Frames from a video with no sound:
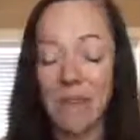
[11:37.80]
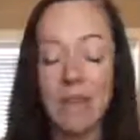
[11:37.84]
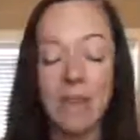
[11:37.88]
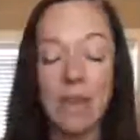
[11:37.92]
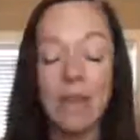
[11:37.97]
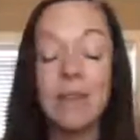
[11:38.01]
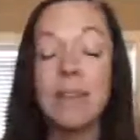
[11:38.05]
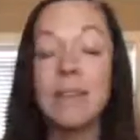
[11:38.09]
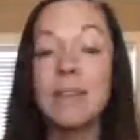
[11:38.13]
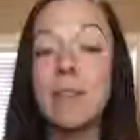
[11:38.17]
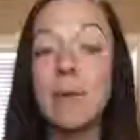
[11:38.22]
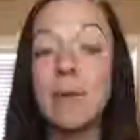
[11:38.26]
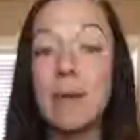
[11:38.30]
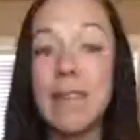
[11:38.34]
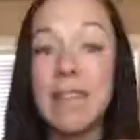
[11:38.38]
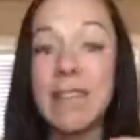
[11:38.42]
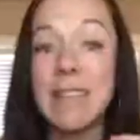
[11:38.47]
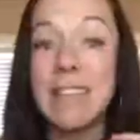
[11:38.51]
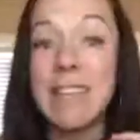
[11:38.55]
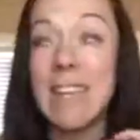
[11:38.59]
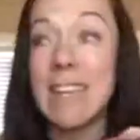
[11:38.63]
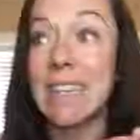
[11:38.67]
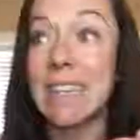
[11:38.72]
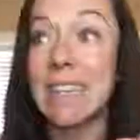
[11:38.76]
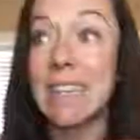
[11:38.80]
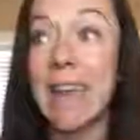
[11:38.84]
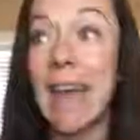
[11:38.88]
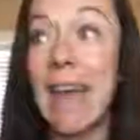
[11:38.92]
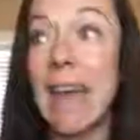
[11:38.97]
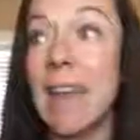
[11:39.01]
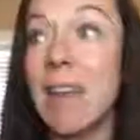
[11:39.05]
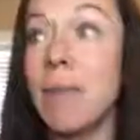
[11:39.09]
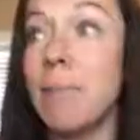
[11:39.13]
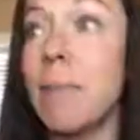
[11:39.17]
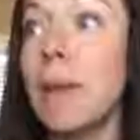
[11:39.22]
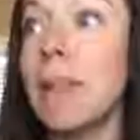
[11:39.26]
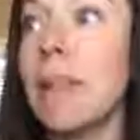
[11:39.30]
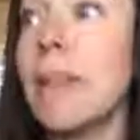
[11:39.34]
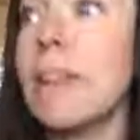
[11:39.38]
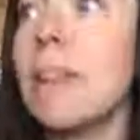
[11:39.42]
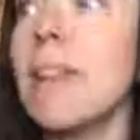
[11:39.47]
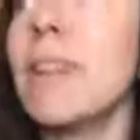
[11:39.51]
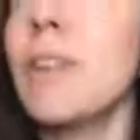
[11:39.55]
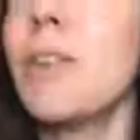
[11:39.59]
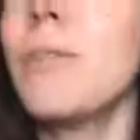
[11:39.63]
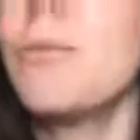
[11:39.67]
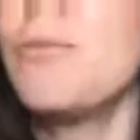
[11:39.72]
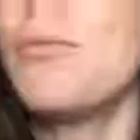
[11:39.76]
So it is a 10
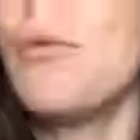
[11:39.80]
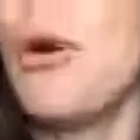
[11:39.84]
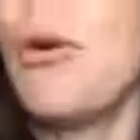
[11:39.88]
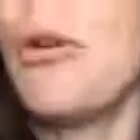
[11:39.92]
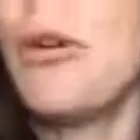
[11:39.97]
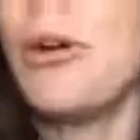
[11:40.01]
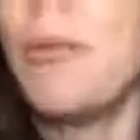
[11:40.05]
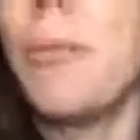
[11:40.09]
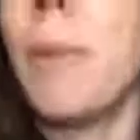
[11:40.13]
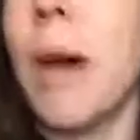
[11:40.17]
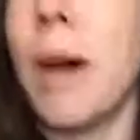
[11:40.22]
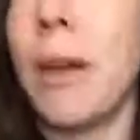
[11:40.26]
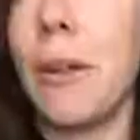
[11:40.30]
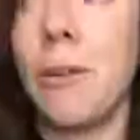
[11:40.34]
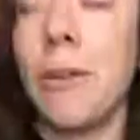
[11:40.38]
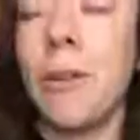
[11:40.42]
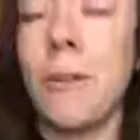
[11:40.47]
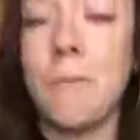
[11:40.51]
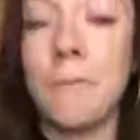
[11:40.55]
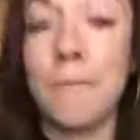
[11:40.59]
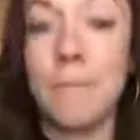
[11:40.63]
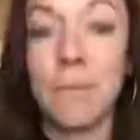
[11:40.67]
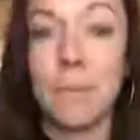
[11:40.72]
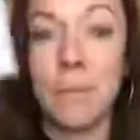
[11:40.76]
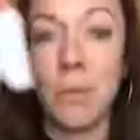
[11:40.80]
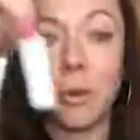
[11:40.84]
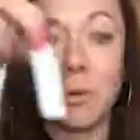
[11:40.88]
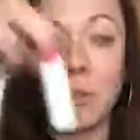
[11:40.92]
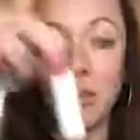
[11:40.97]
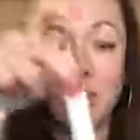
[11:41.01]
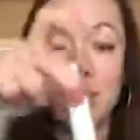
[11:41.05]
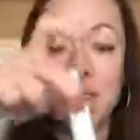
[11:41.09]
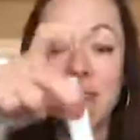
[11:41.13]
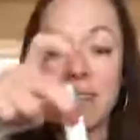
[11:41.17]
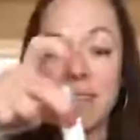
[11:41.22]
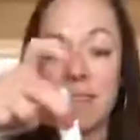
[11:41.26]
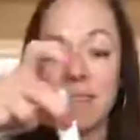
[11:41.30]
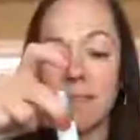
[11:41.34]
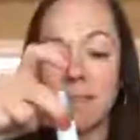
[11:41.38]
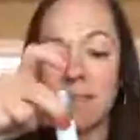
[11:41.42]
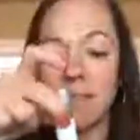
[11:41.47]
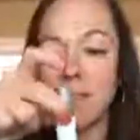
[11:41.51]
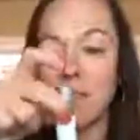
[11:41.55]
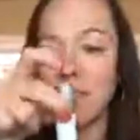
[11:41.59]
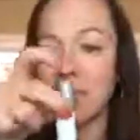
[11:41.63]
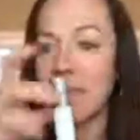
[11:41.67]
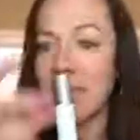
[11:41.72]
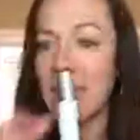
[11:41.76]
milliliter roller bottle, which
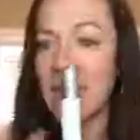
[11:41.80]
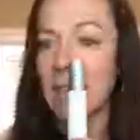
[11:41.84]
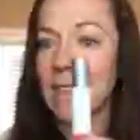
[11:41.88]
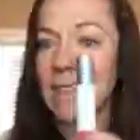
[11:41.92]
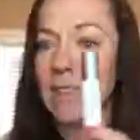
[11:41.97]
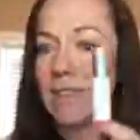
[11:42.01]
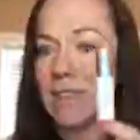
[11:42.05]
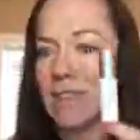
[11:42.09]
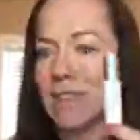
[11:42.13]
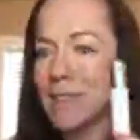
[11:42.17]
looks like this.